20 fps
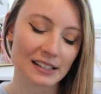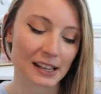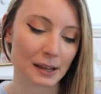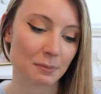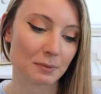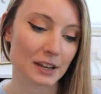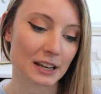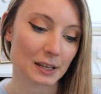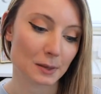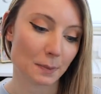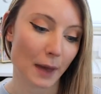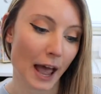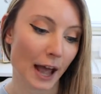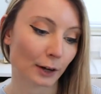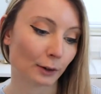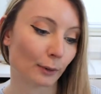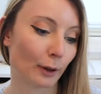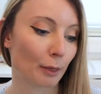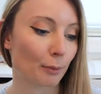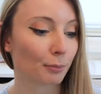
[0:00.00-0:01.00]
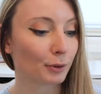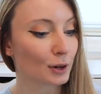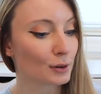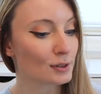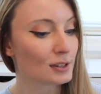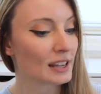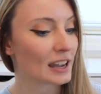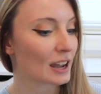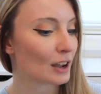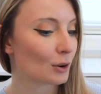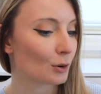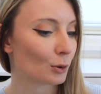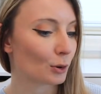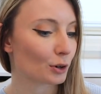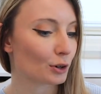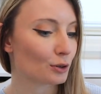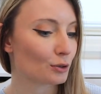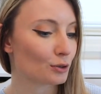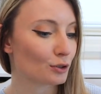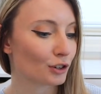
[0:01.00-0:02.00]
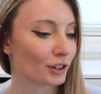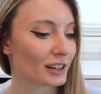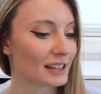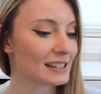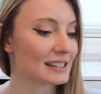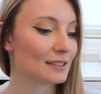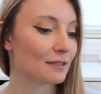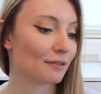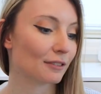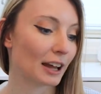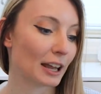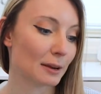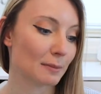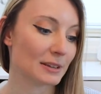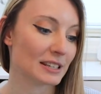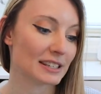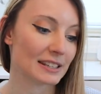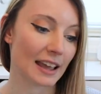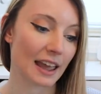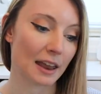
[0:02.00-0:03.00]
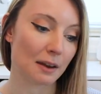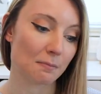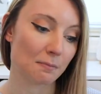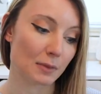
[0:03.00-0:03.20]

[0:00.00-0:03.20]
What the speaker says: It is packed with protein, core nutrients, vitamins, and